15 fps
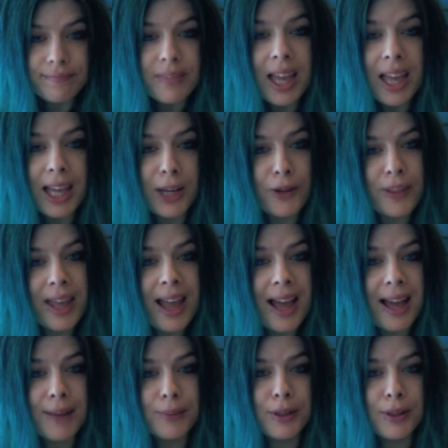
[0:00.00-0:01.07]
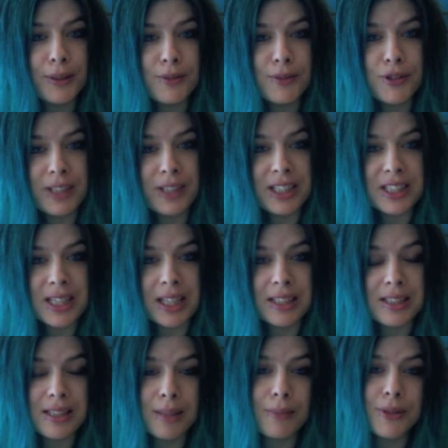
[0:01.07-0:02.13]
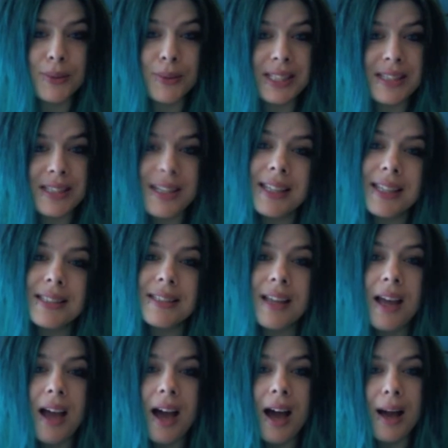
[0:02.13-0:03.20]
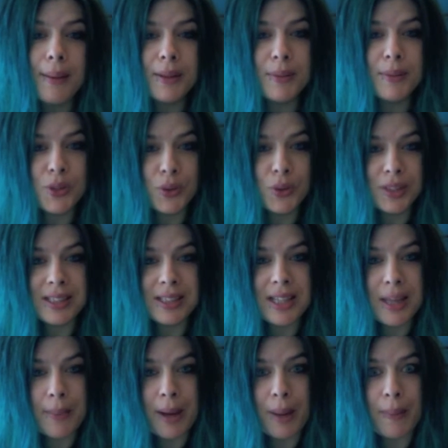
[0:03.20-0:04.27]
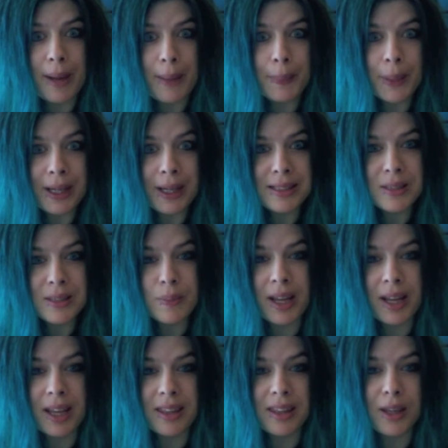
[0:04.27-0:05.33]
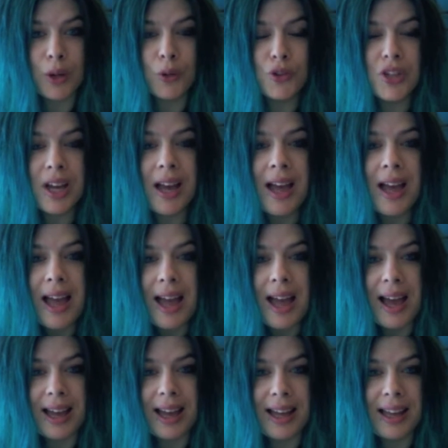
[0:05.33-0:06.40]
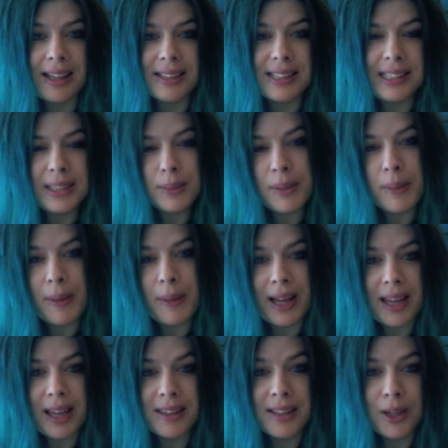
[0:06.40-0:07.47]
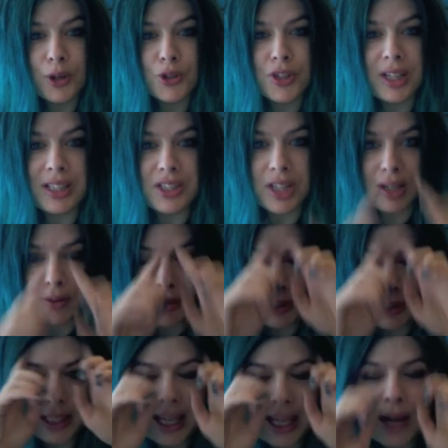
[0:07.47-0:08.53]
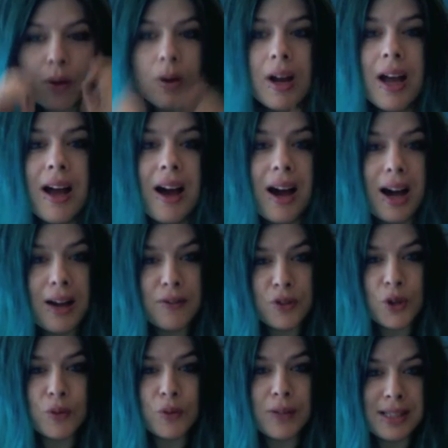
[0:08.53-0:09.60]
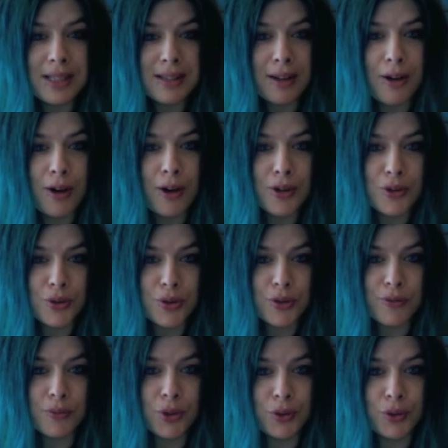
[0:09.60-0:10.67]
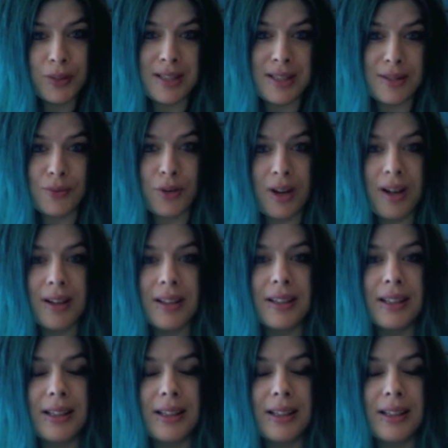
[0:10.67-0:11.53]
Hello there and welcome to Reading Challenge number 26. I'm going to be talking today about Bear Brains by Kathe Koja and a little bit about Kathe Koja in general. Now, I've not read her sort of more recent work.